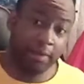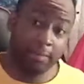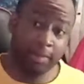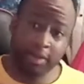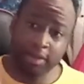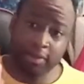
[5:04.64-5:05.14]

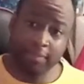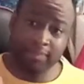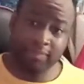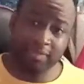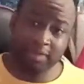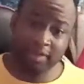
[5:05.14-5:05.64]
but um
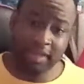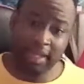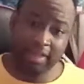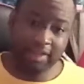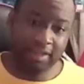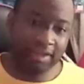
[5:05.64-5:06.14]
yeah
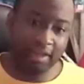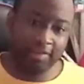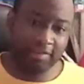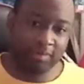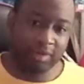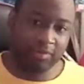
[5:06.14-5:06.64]
thank you guys
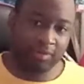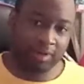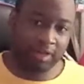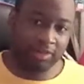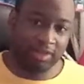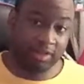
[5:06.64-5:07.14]
so much for
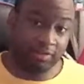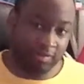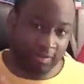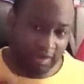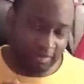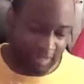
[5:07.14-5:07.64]
watching this is
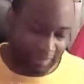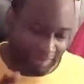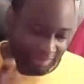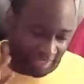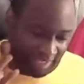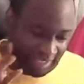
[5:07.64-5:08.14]
Daux Gaming
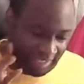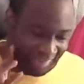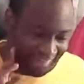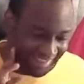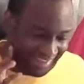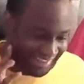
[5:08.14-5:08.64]
signing
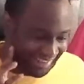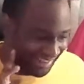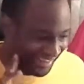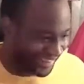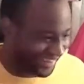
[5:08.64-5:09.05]
out uh